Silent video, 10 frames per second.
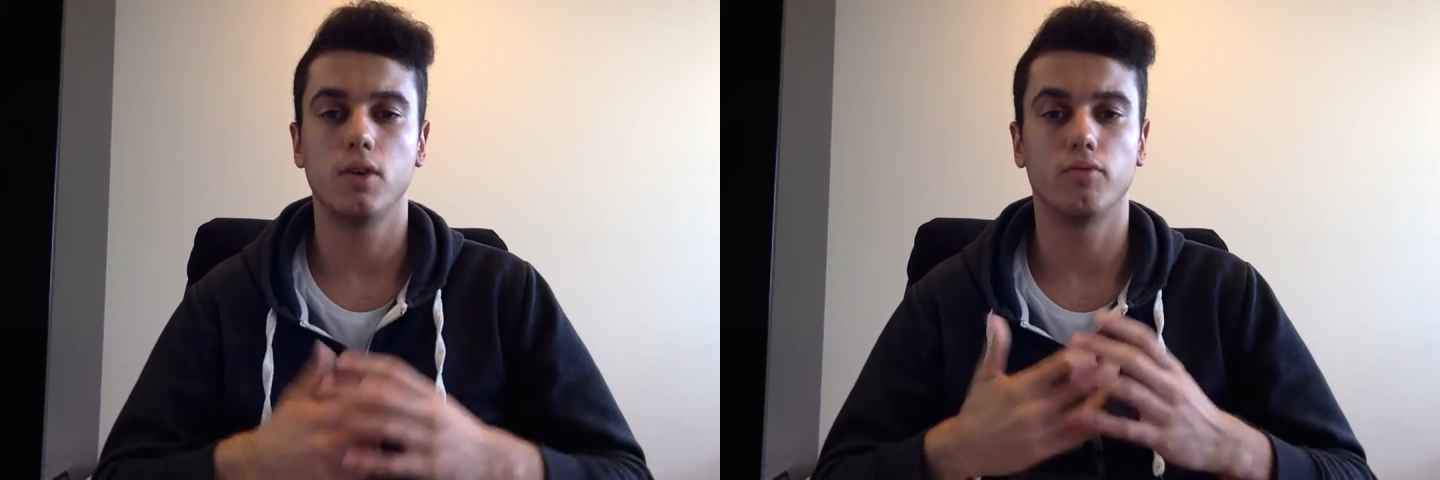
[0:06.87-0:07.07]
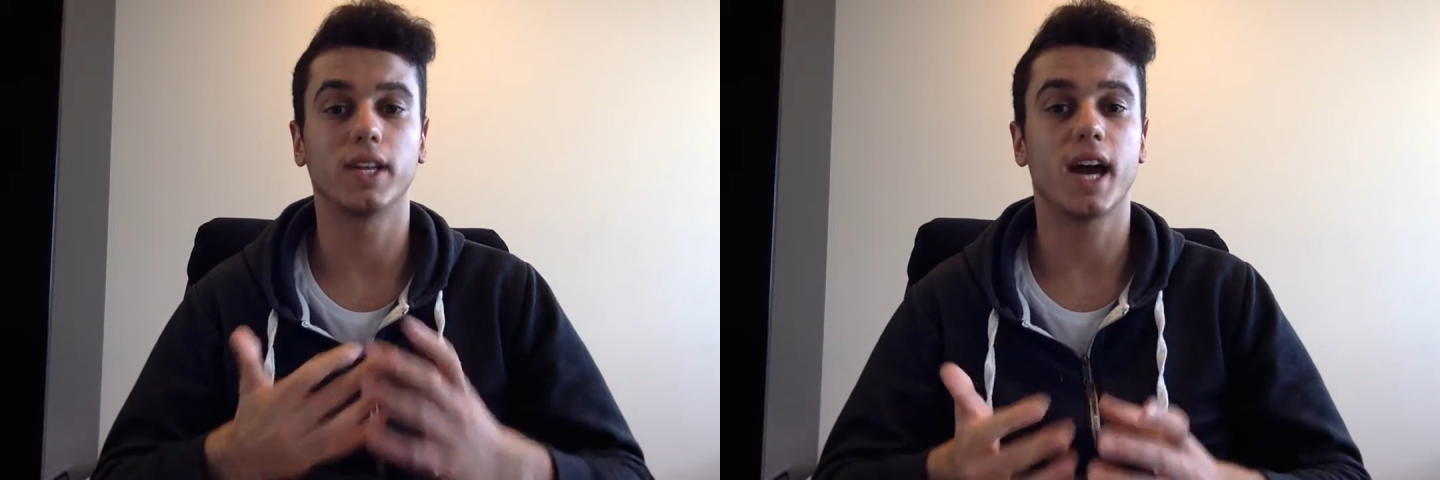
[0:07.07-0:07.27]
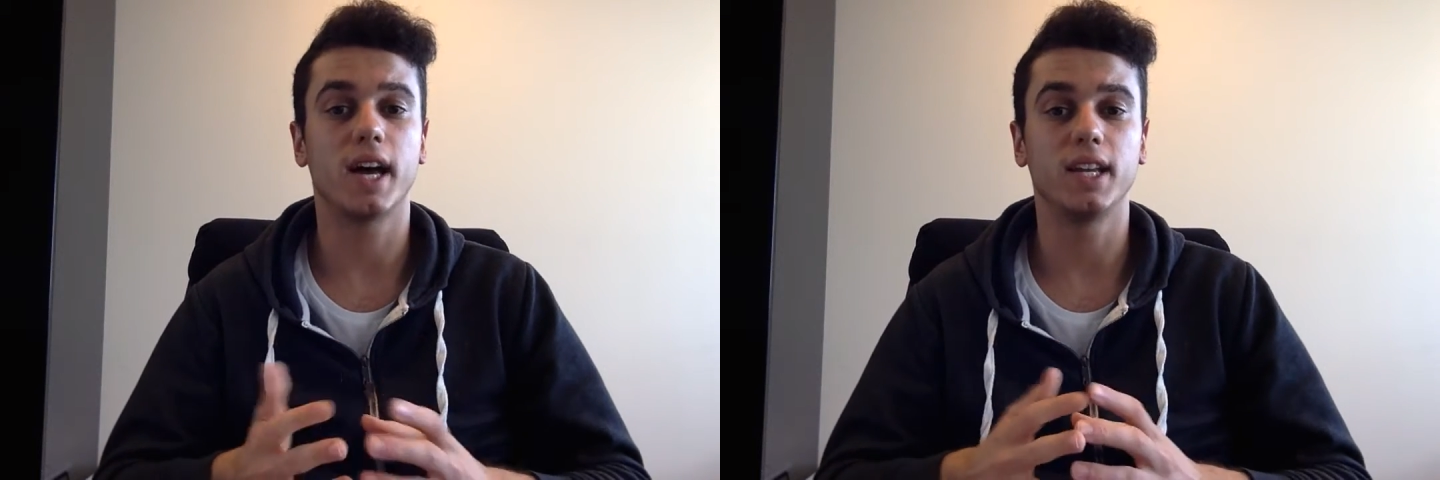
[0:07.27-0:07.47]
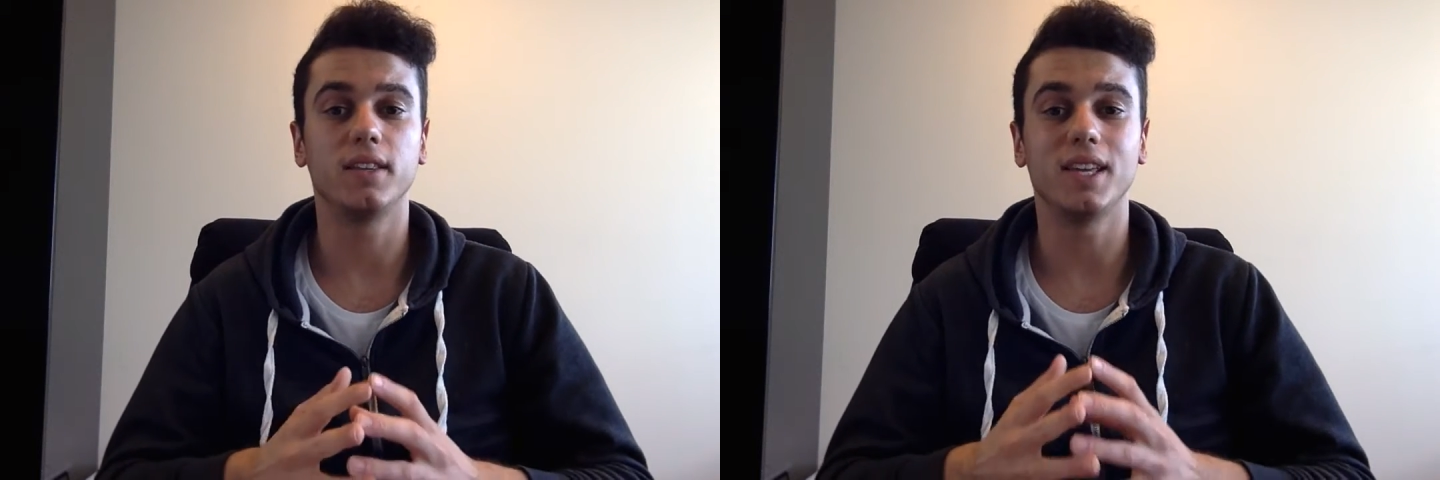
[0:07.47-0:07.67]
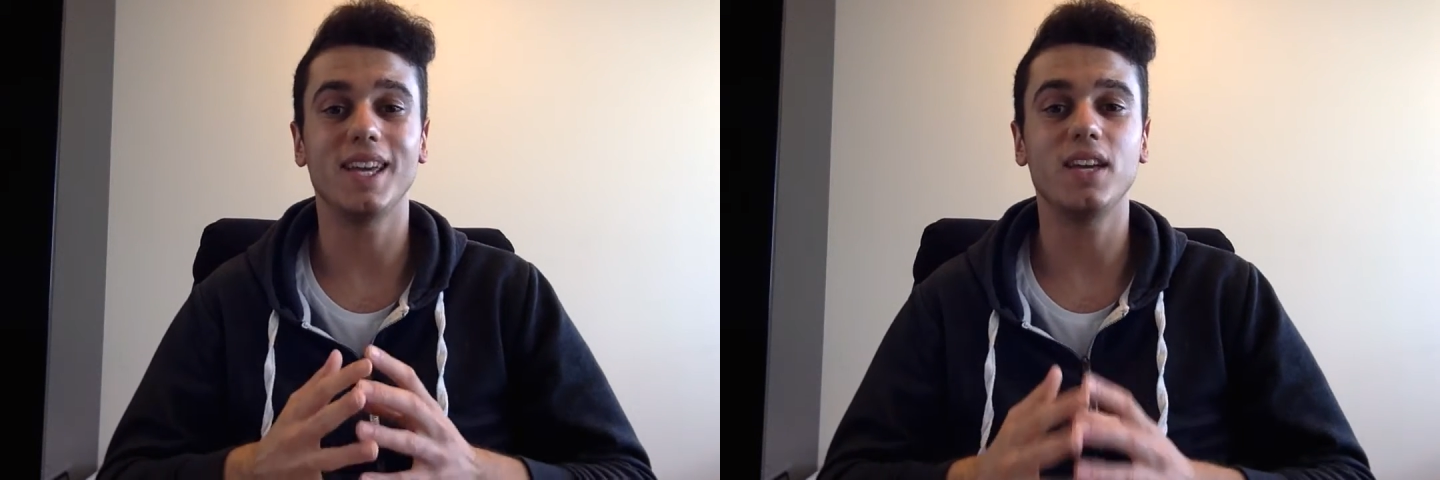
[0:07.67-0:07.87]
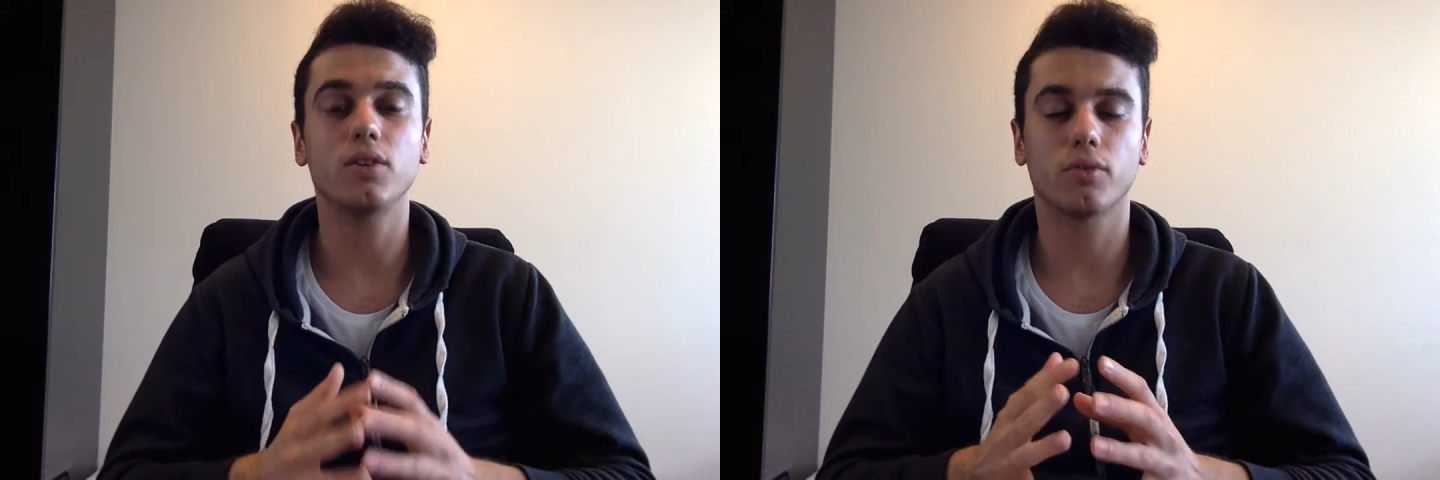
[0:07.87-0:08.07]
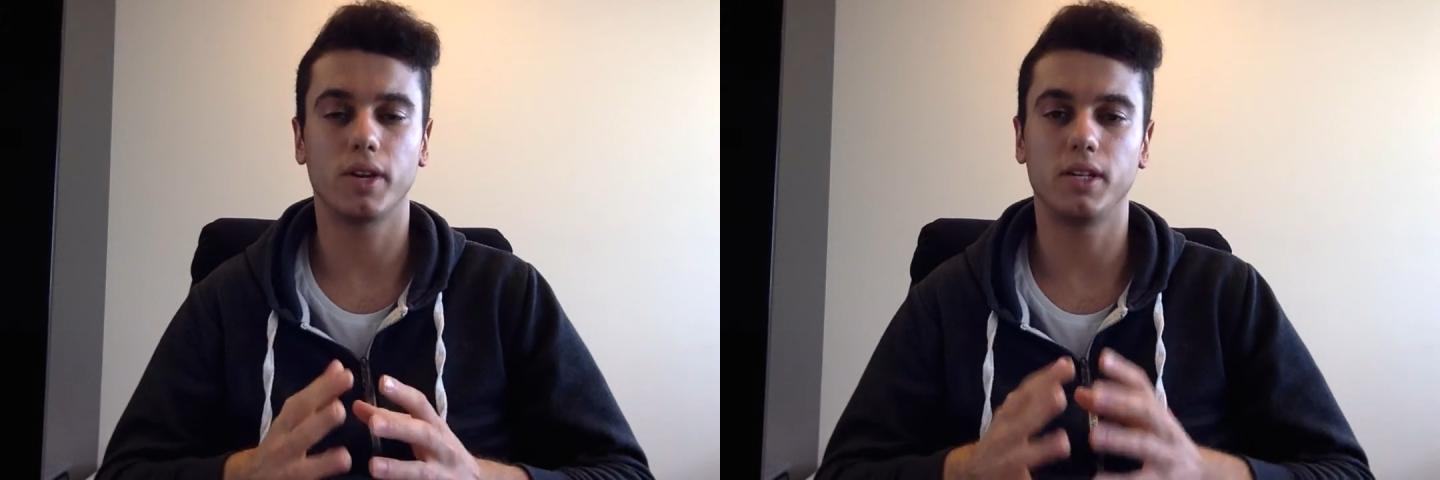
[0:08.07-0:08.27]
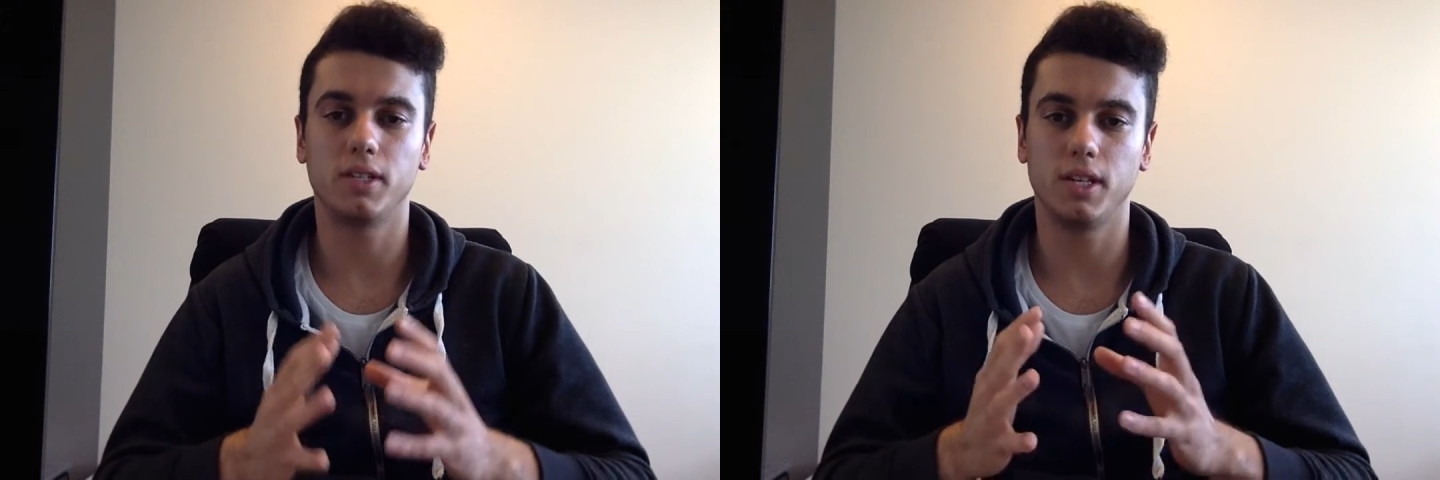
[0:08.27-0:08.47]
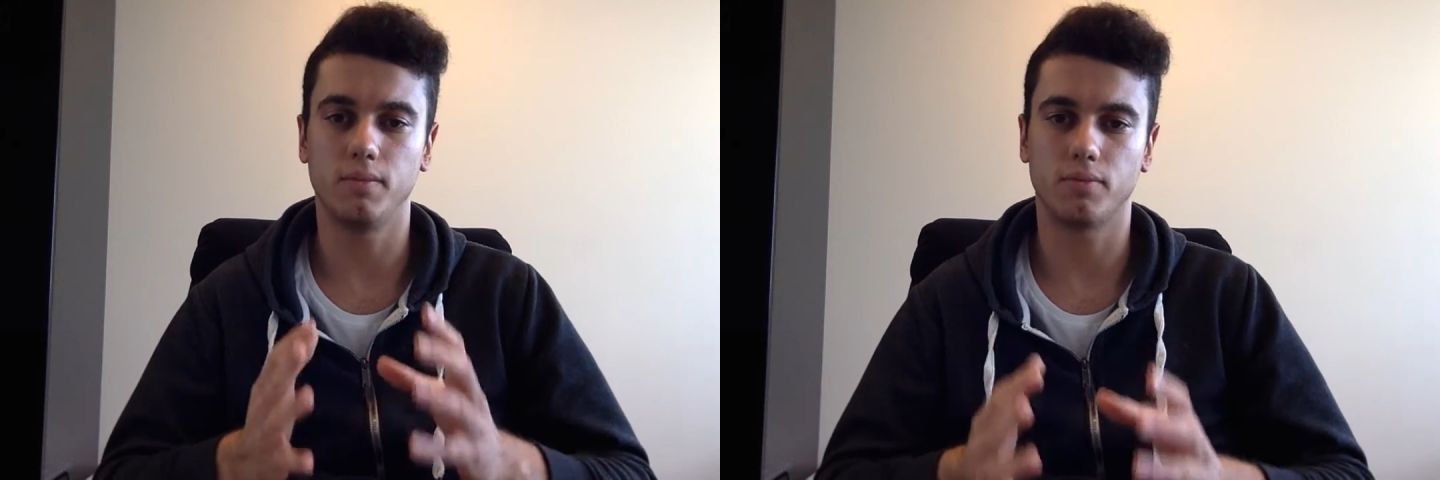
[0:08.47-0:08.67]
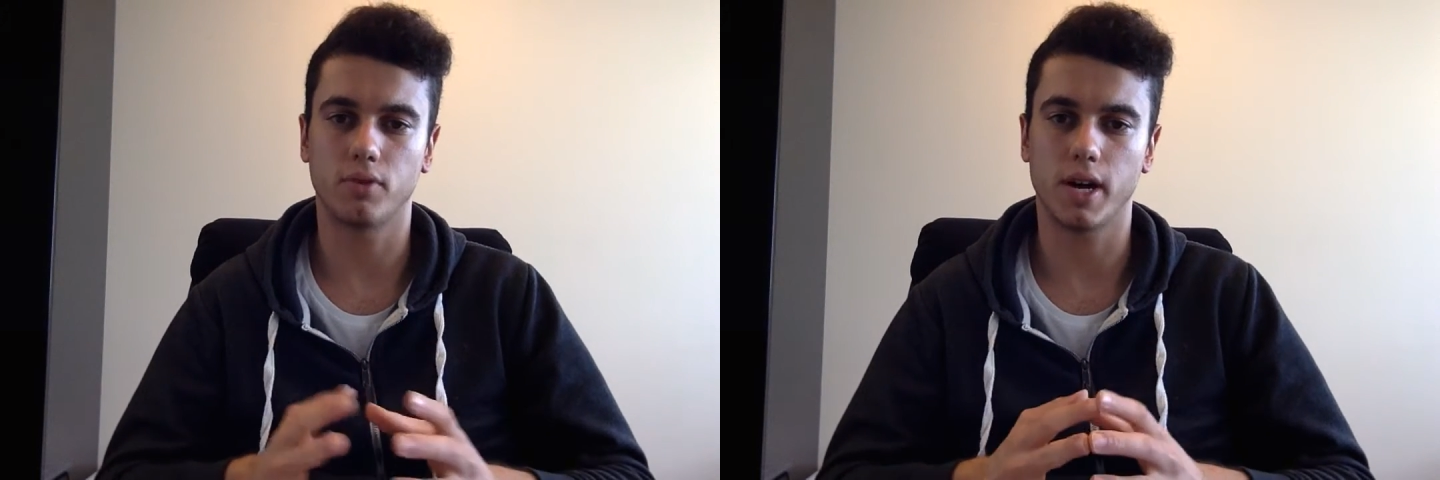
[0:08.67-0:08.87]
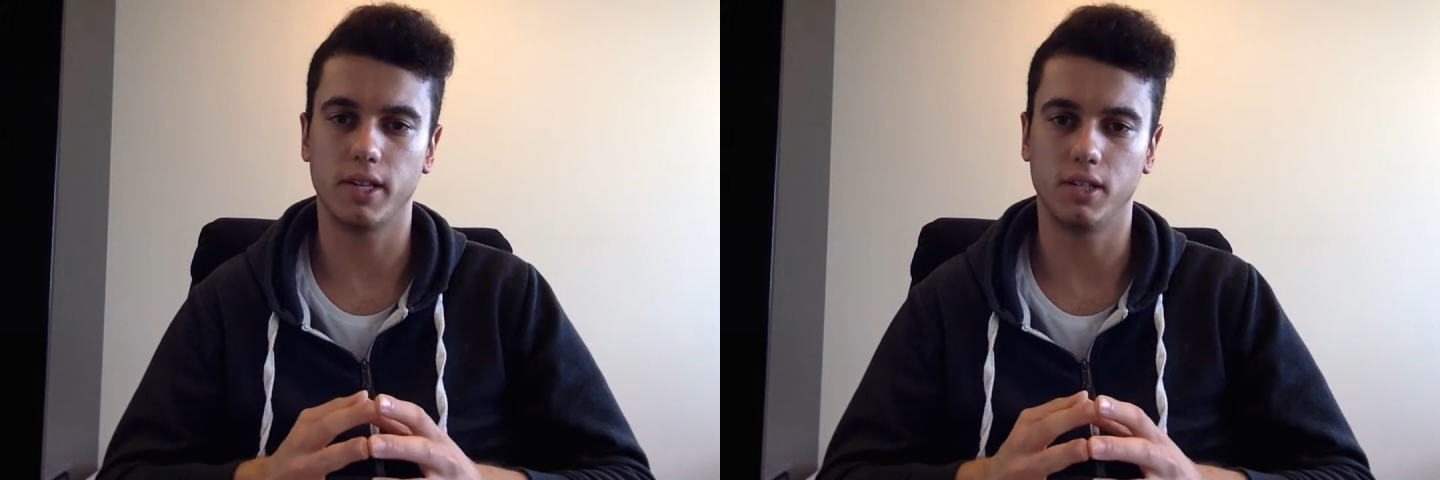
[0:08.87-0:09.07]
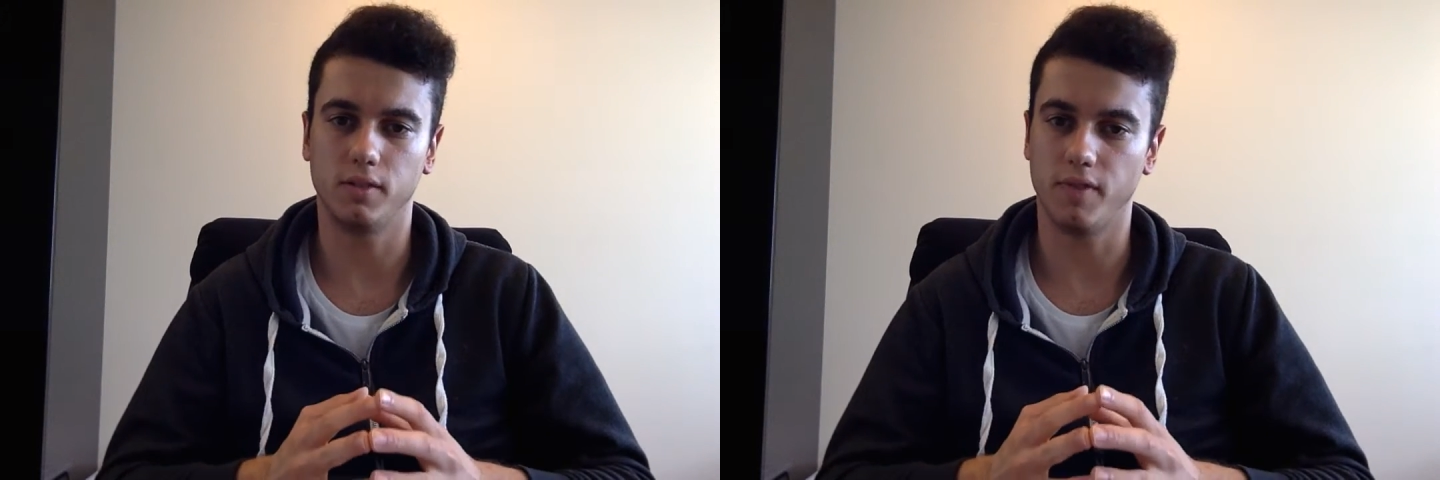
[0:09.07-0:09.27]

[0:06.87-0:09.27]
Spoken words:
regarding the increase in prices